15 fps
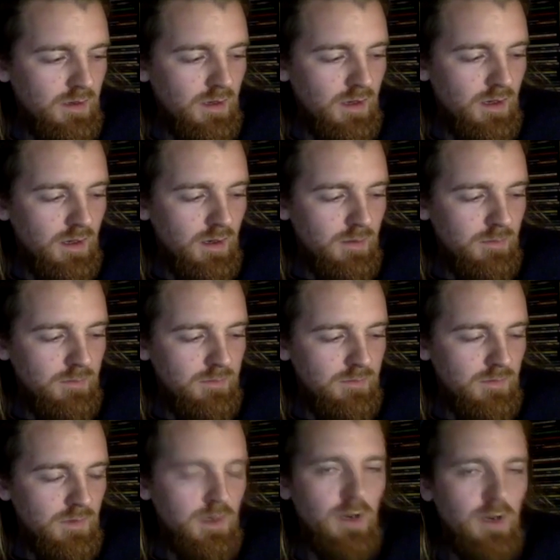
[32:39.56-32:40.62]
um,
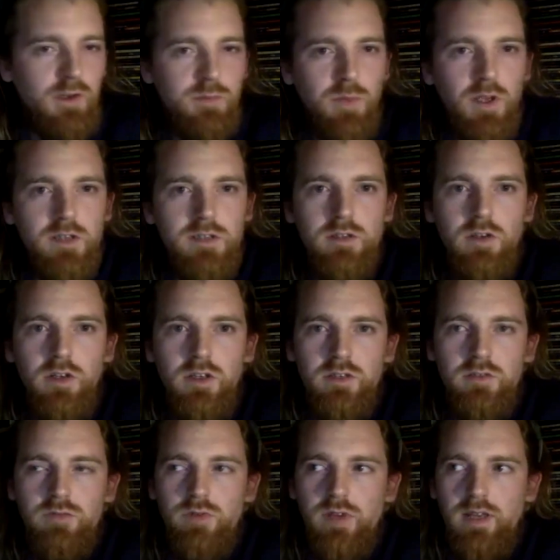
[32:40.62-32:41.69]
you know because personhood
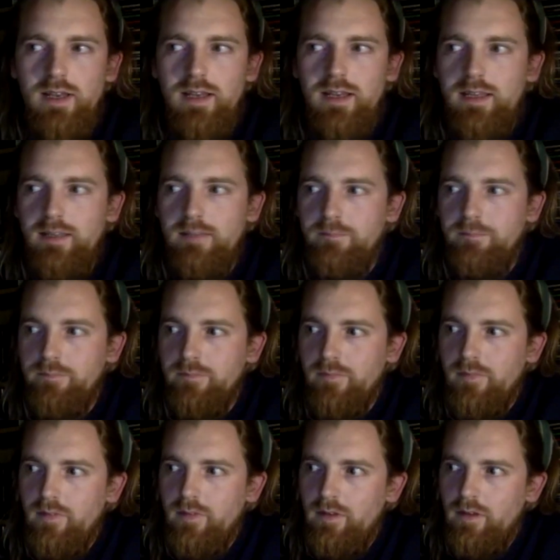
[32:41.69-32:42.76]
is really
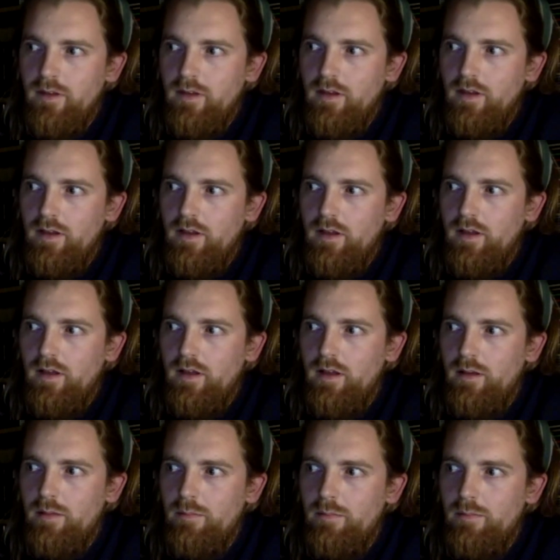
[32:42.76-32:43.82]

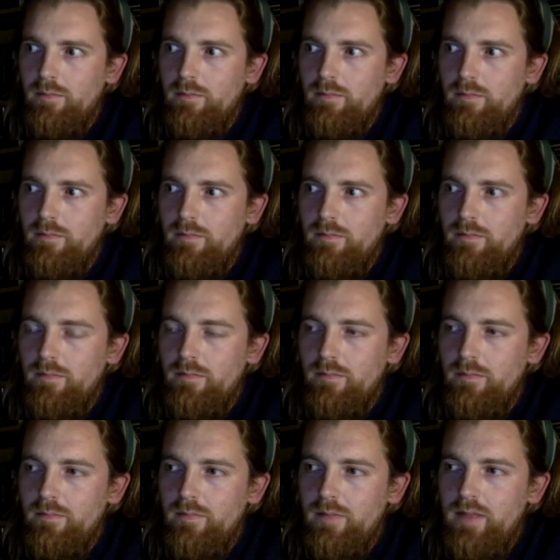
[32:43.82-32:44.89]
um,
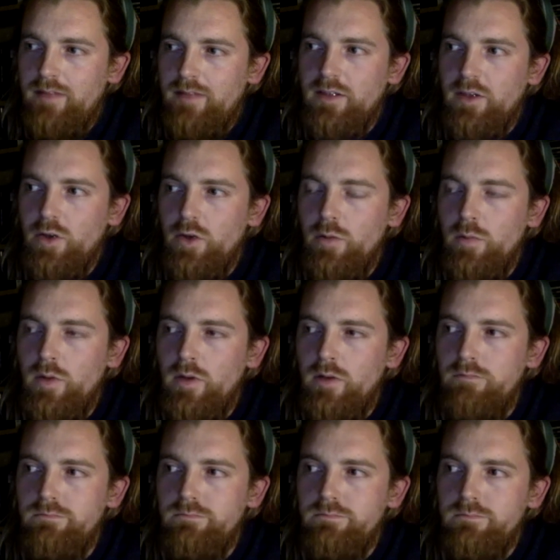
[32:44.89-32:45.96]
it's a
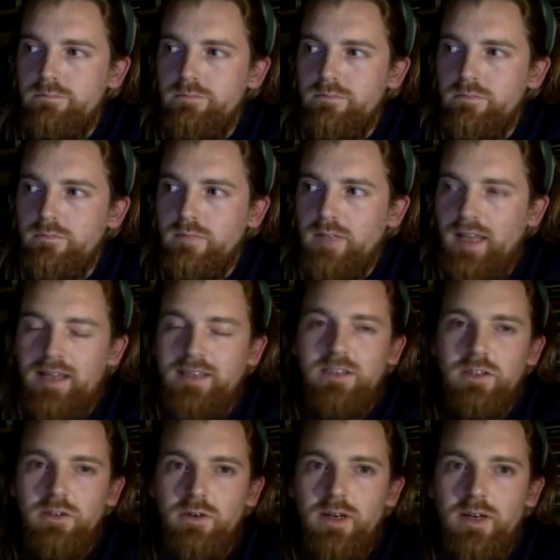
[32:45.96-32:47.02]
human
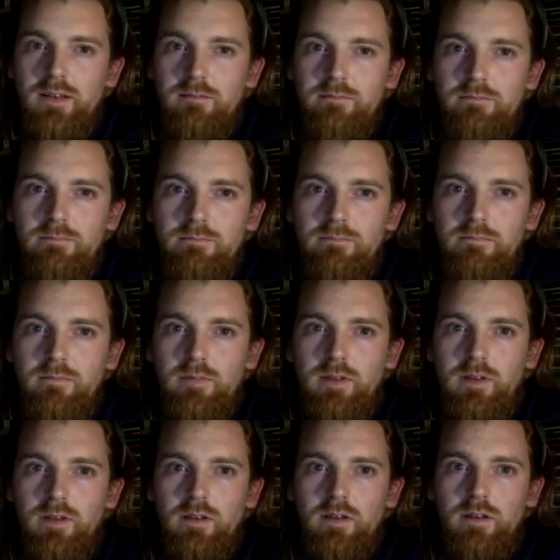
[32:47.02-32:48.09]
category
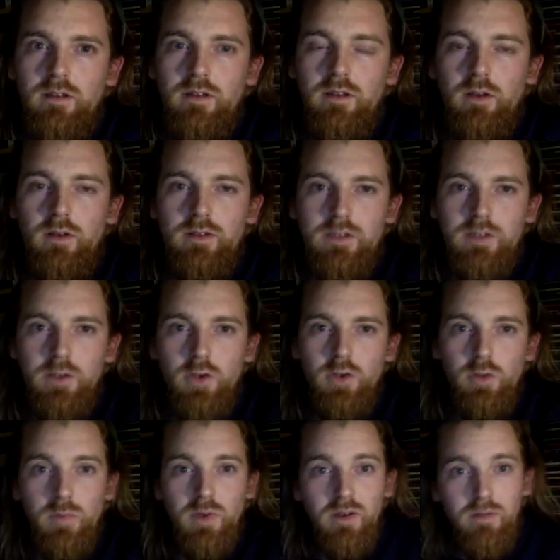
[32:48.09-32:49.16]
you know it's a
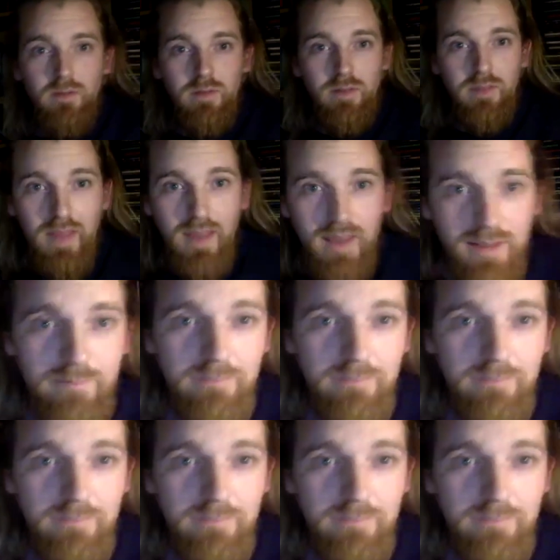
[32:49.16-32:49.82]
human thing